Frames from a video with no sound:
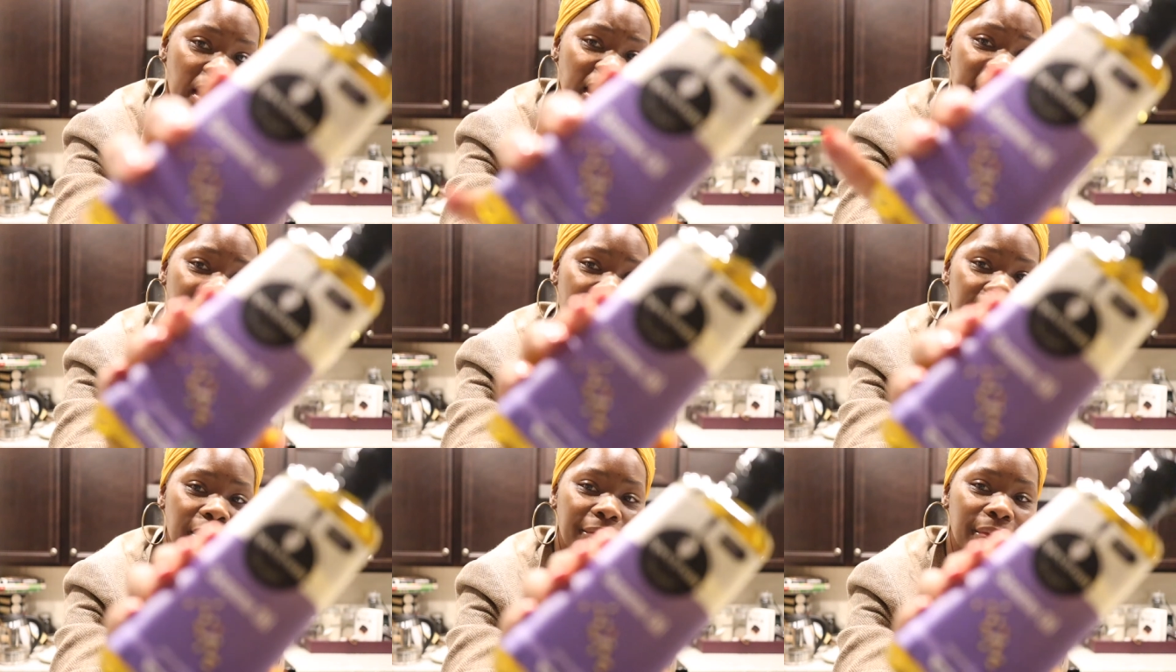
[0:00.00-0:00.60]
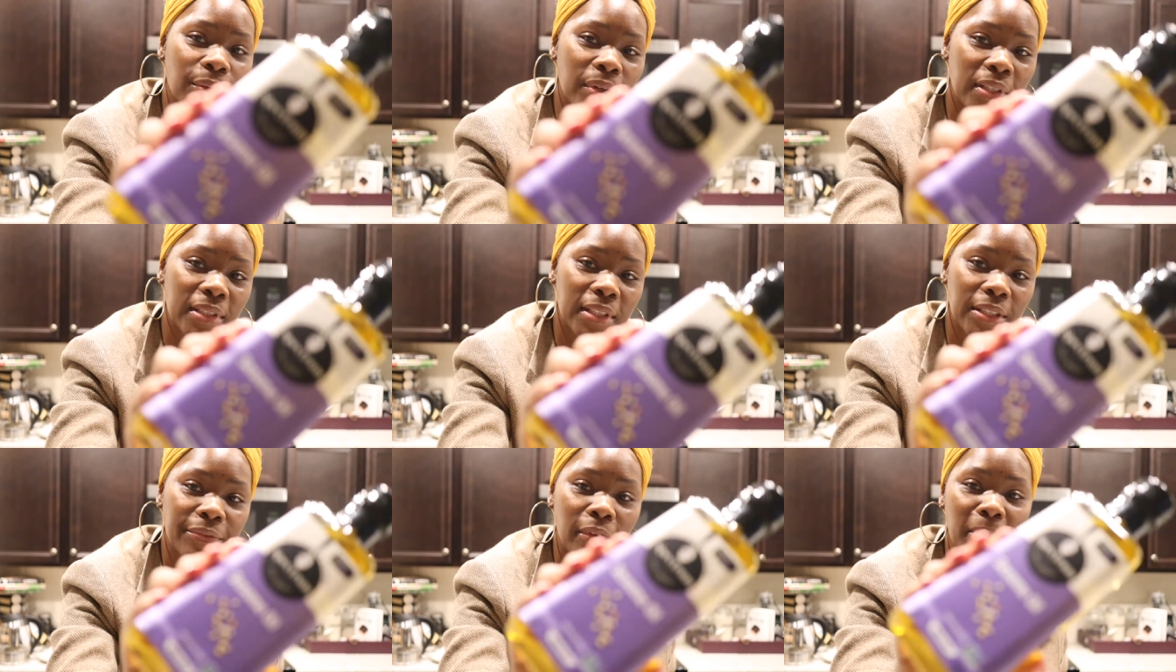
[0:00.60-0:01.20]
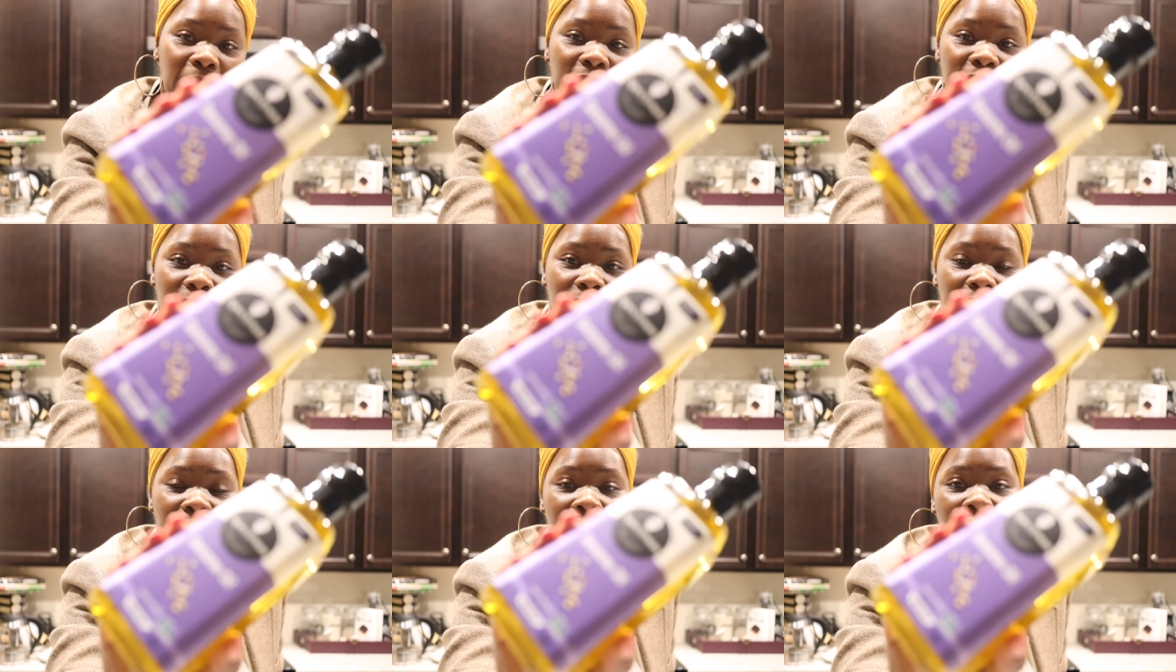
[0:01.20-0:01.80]
it never focuses for me because
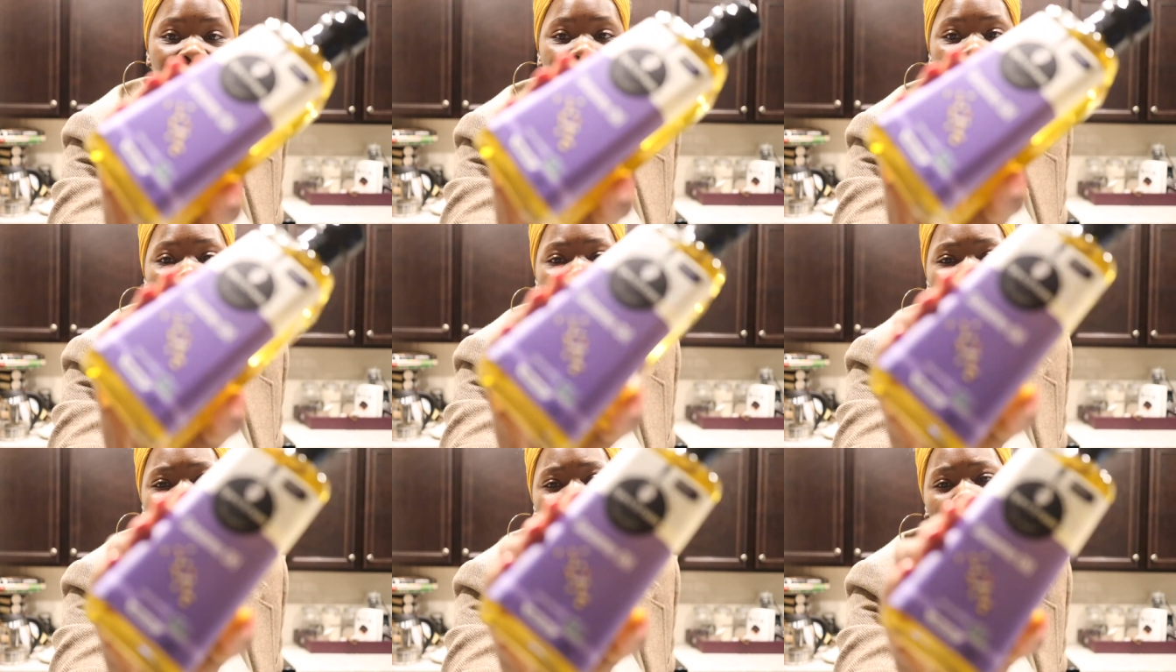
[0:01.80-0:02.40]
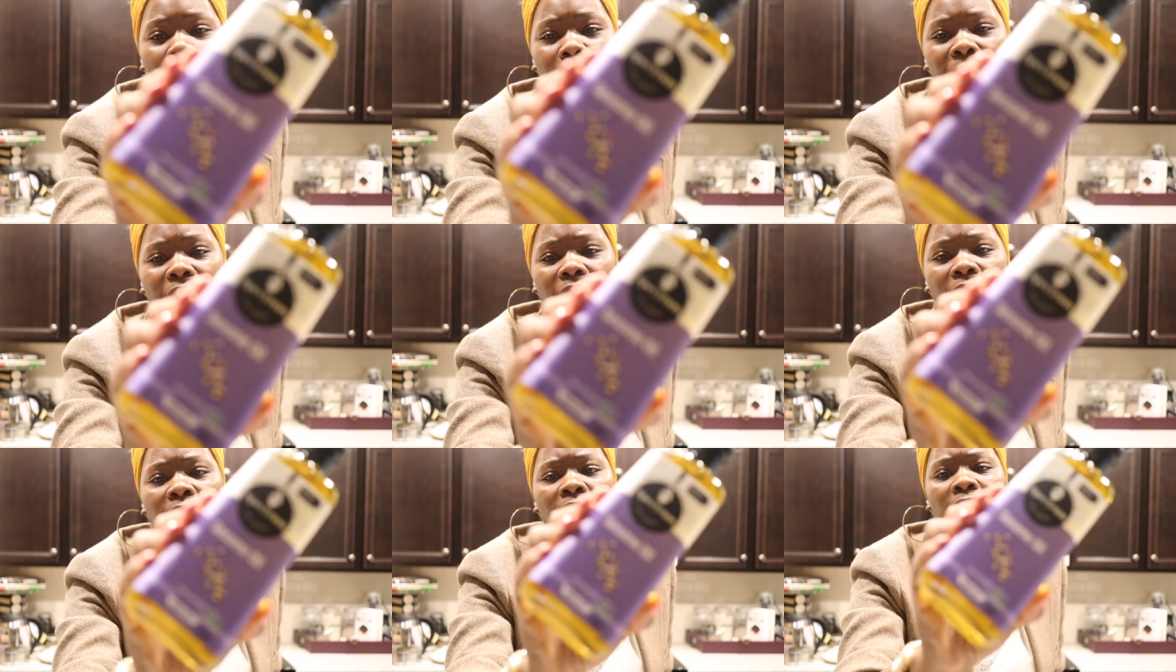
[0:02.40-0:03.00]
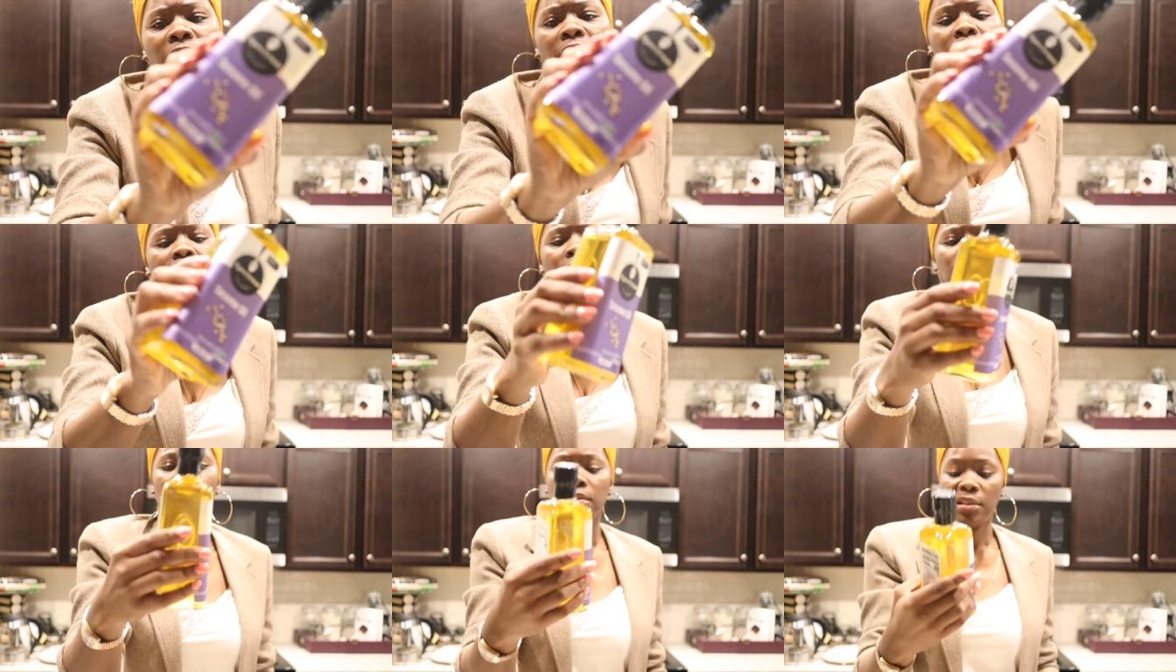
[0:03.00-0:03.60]
I think it's focusing on me.
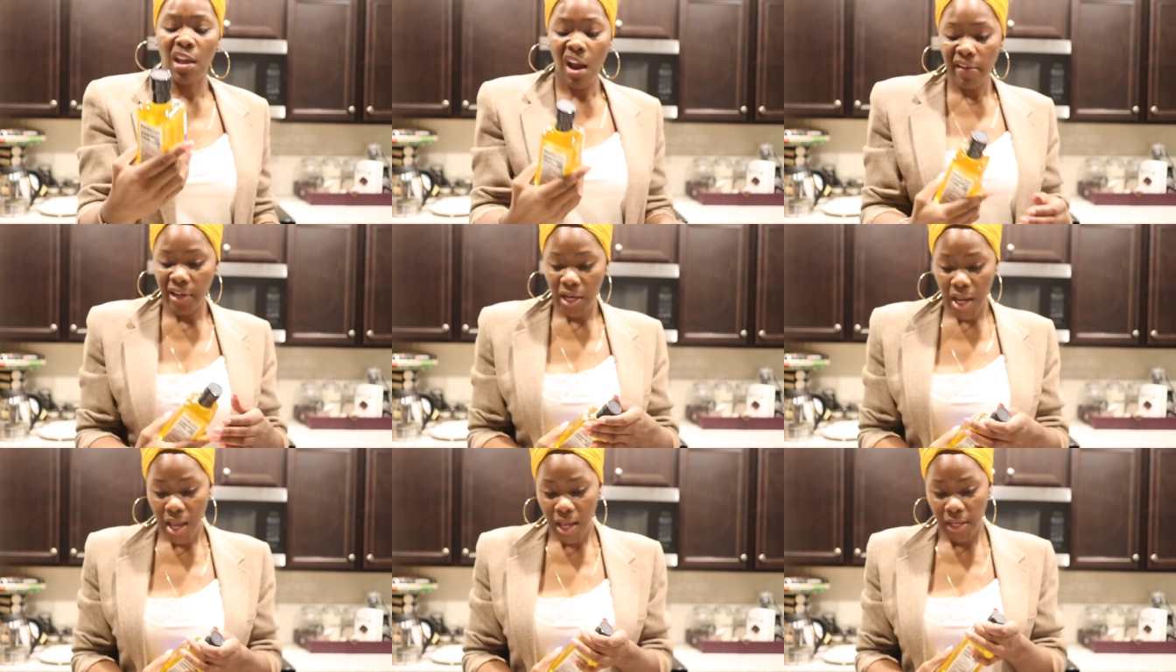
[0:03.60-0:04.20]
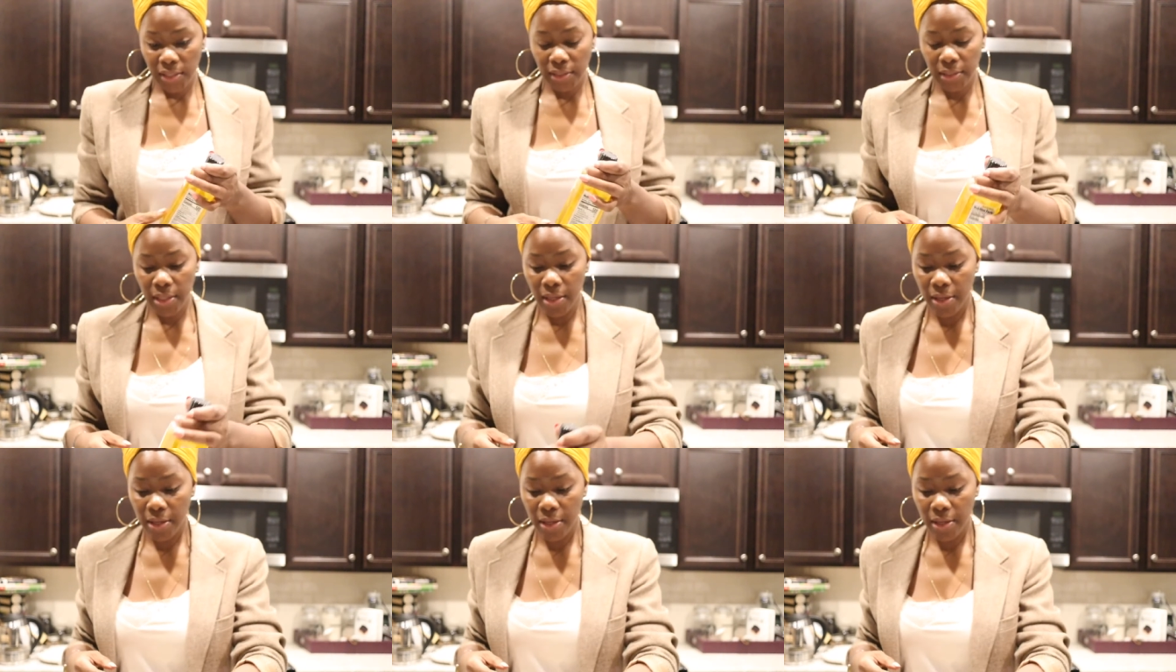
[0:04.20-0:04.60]
Sorry, guys.